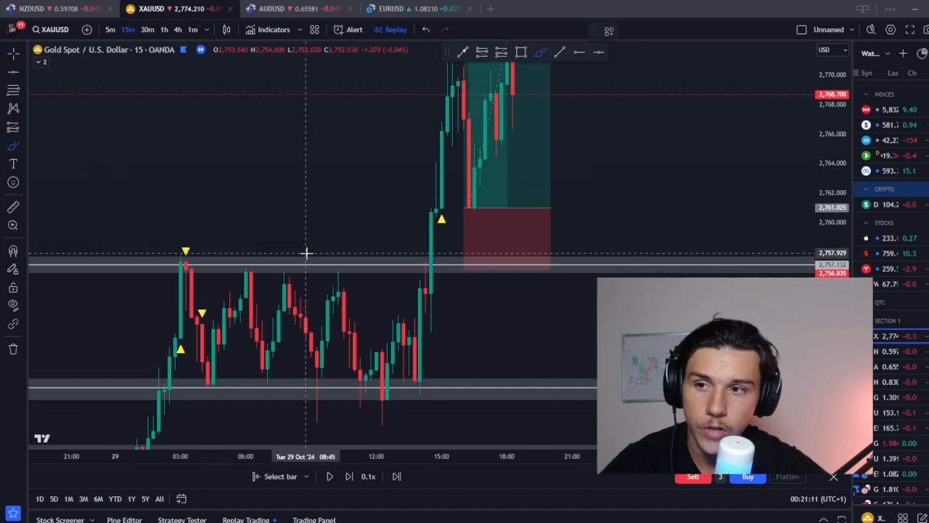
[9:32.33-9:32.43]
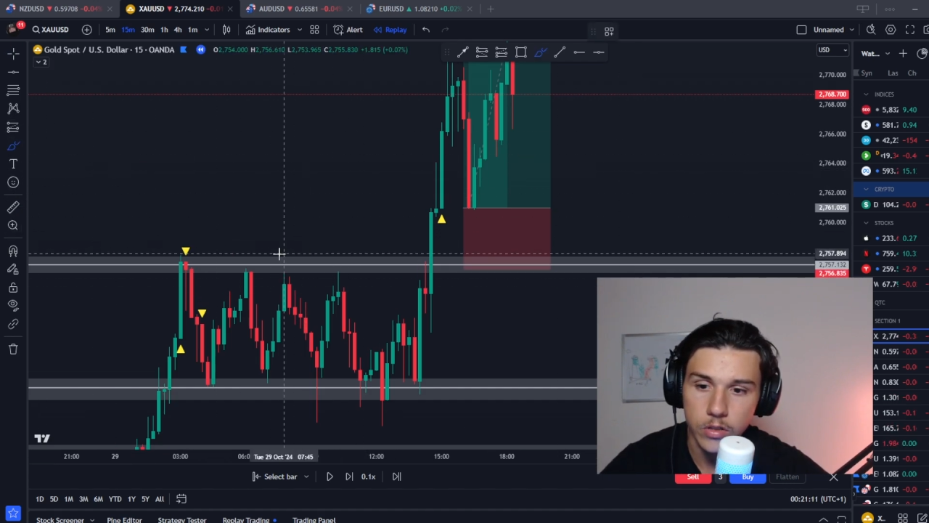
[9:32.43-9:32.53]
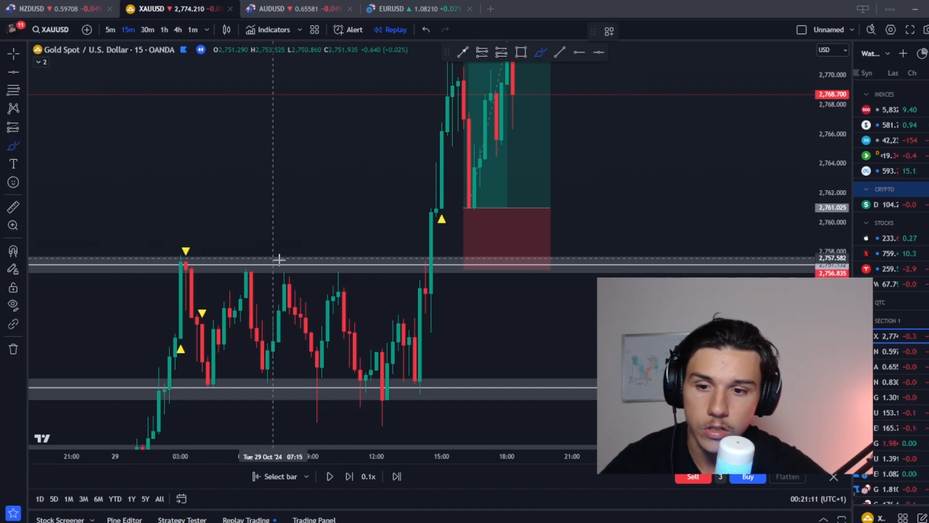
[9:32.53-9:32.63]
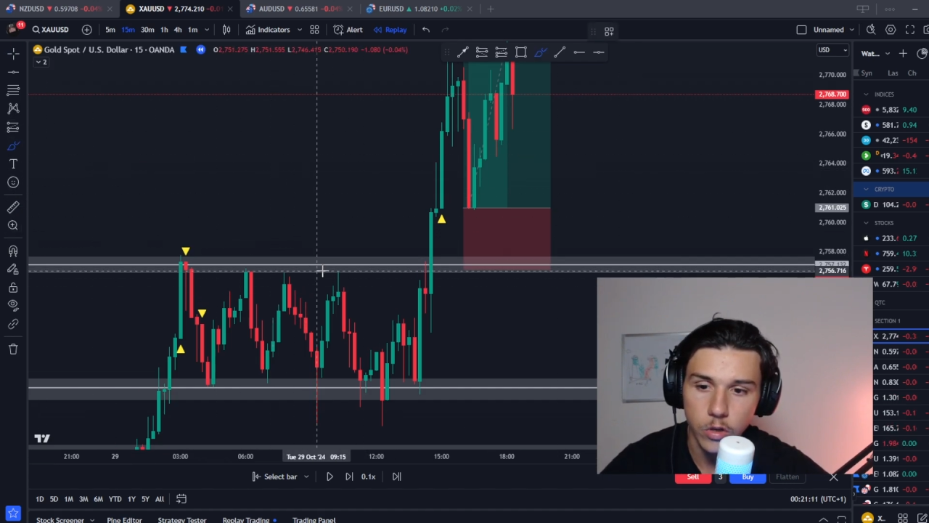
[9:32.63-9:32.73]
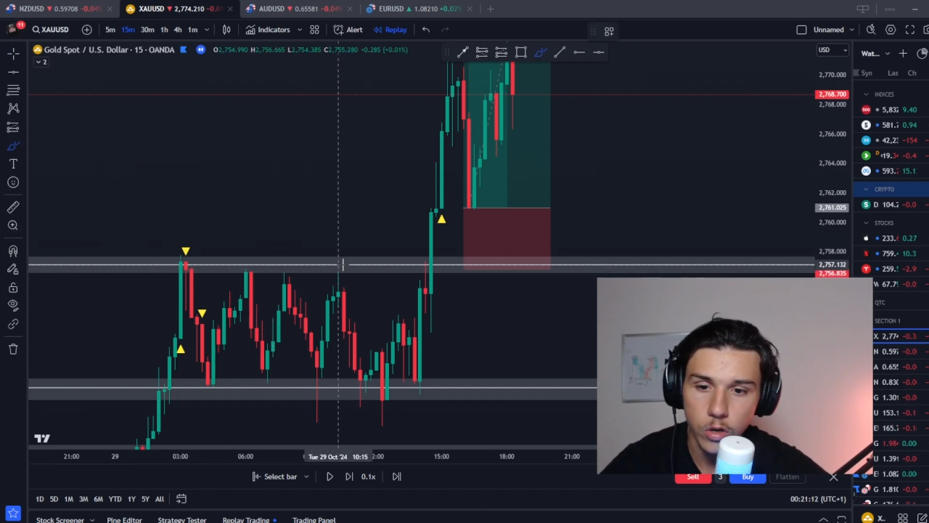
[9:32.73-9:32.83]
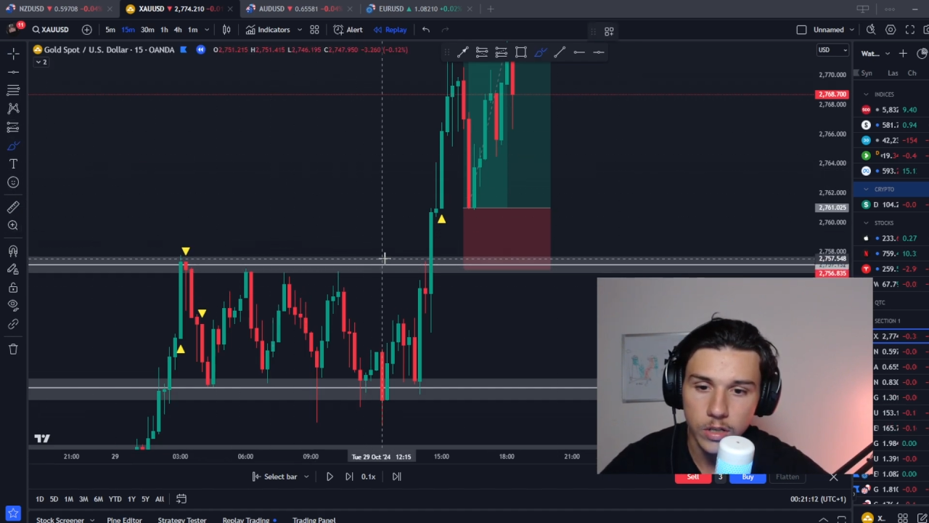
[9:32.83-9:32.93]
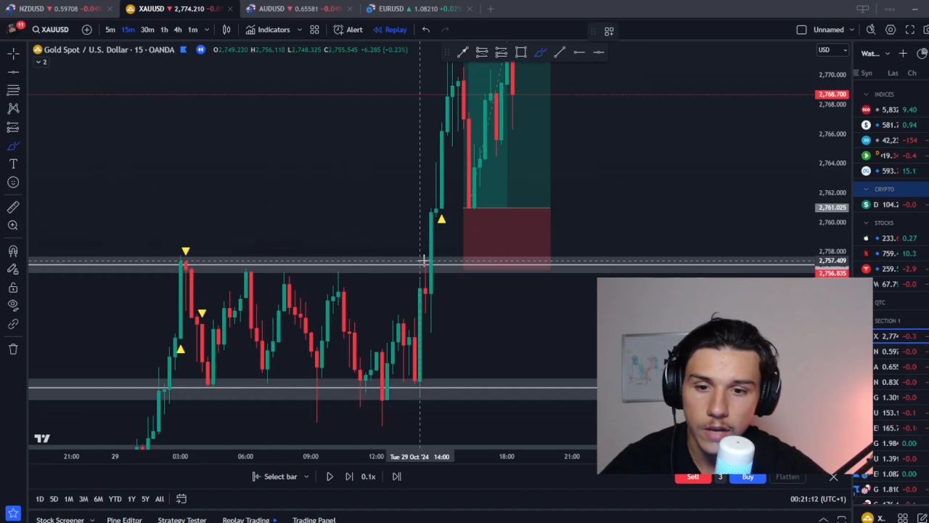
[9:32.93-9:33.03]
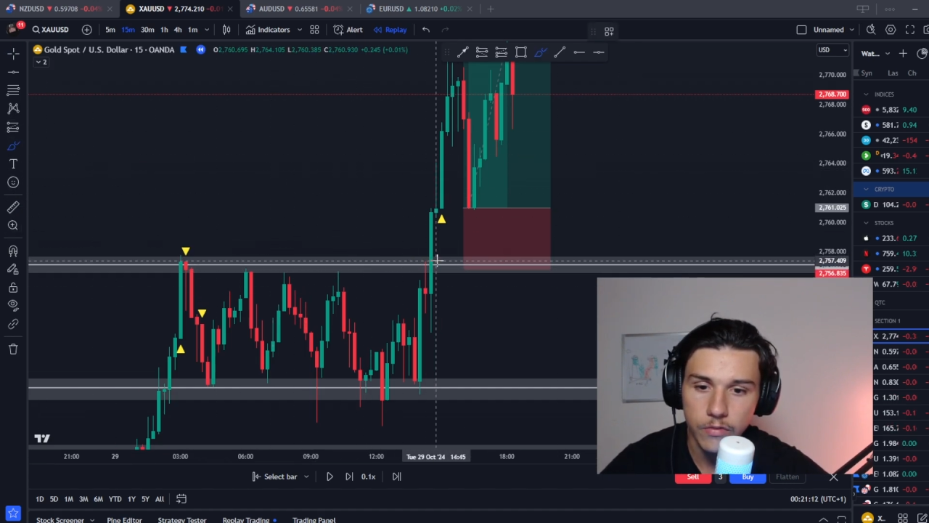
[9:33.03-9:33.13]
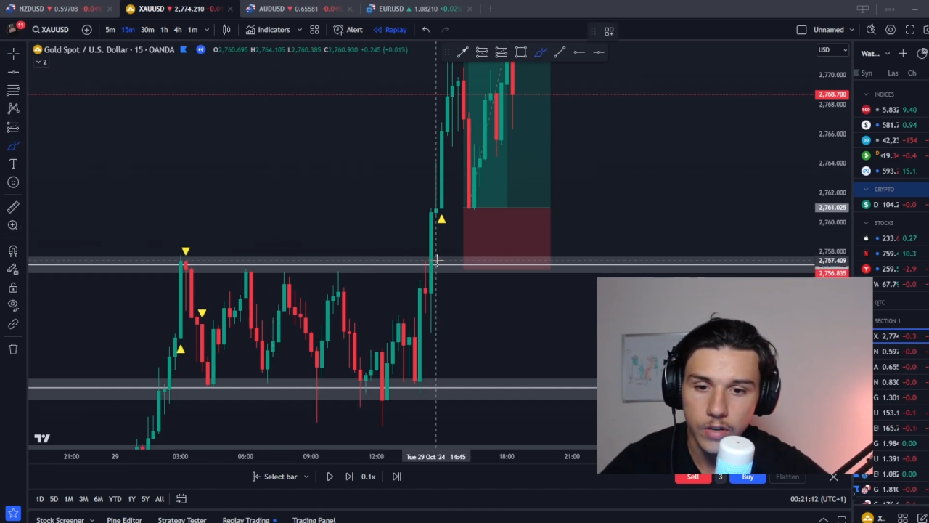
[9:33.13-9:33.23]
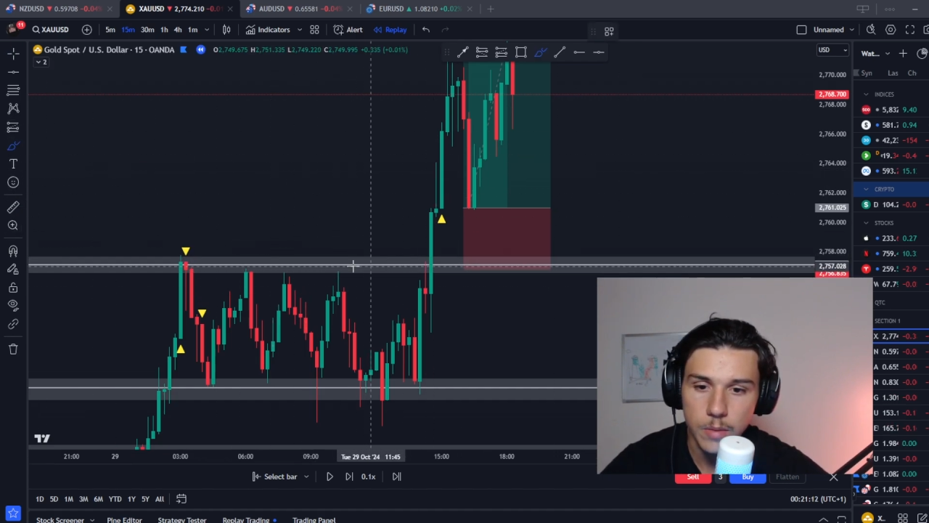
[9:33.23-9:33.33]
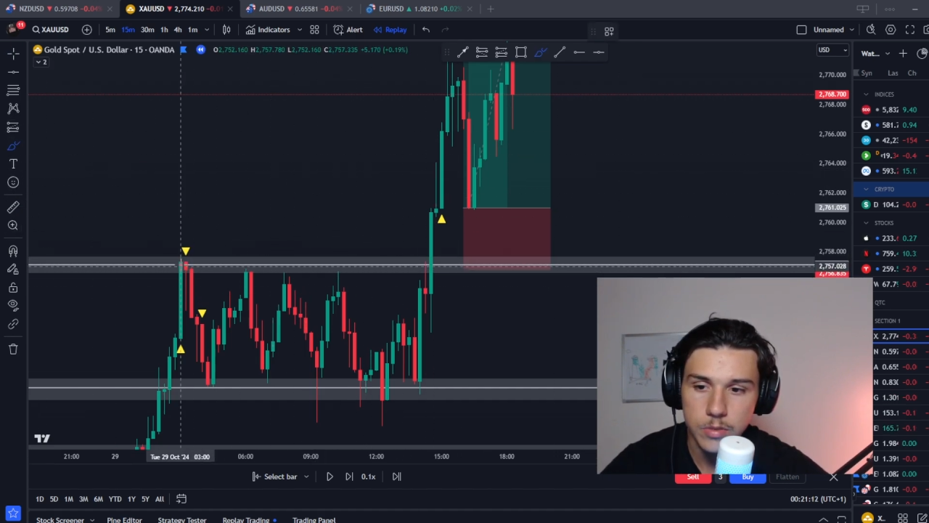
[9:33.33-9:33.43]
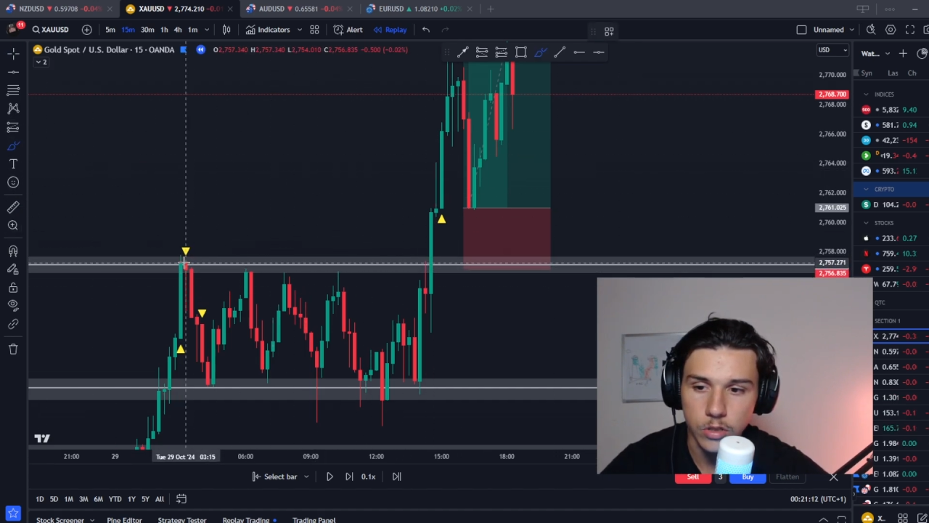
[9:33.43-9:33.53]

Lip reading: on the lower time frames to